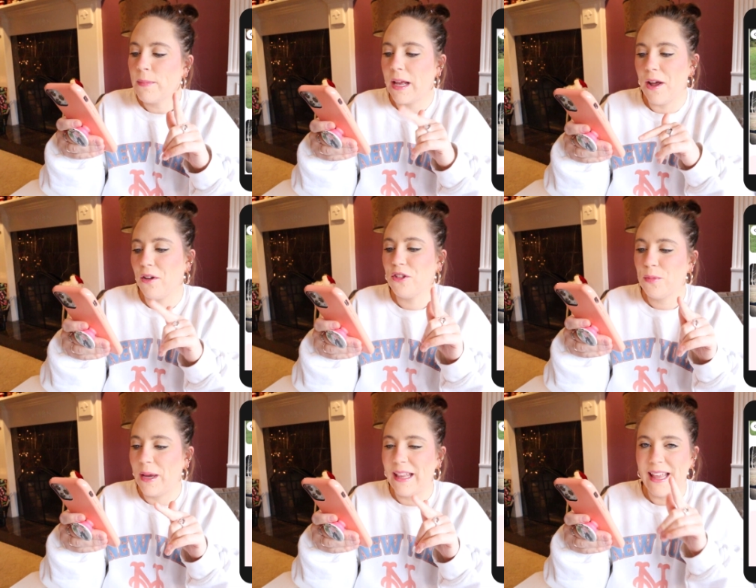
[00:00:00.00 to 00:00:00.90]
and I'll
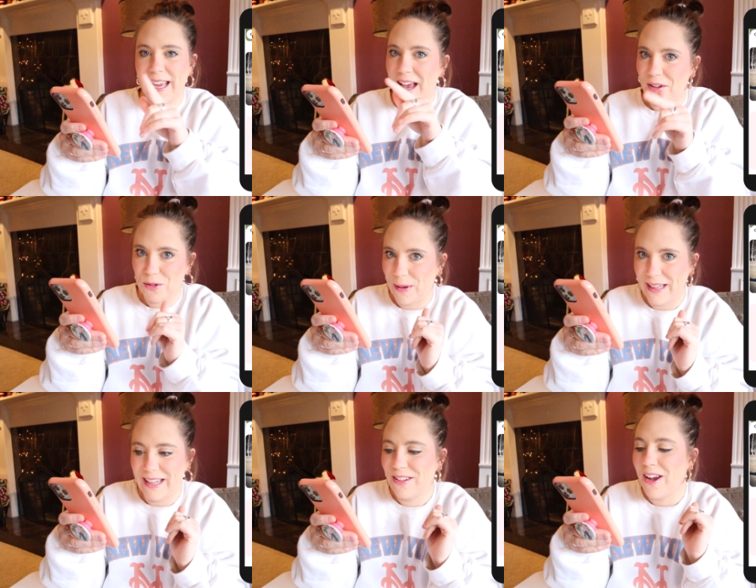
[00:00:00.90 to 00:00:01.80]
explain
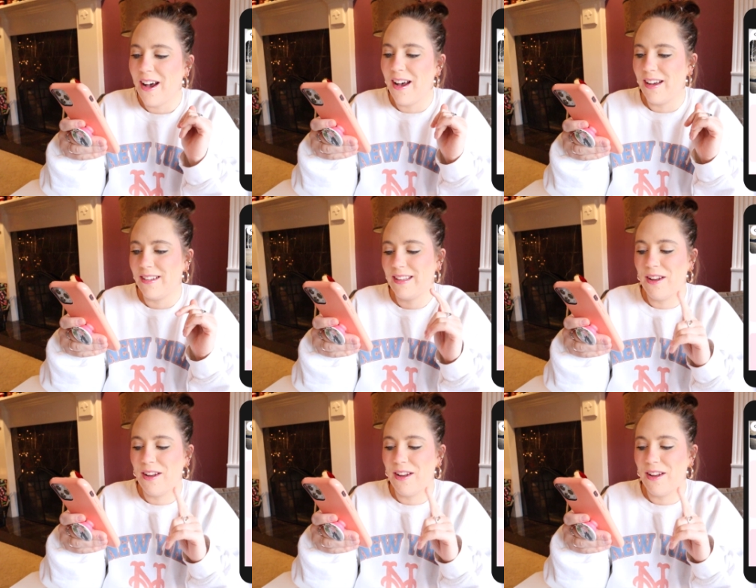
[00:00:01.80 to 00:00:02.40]
these dogs,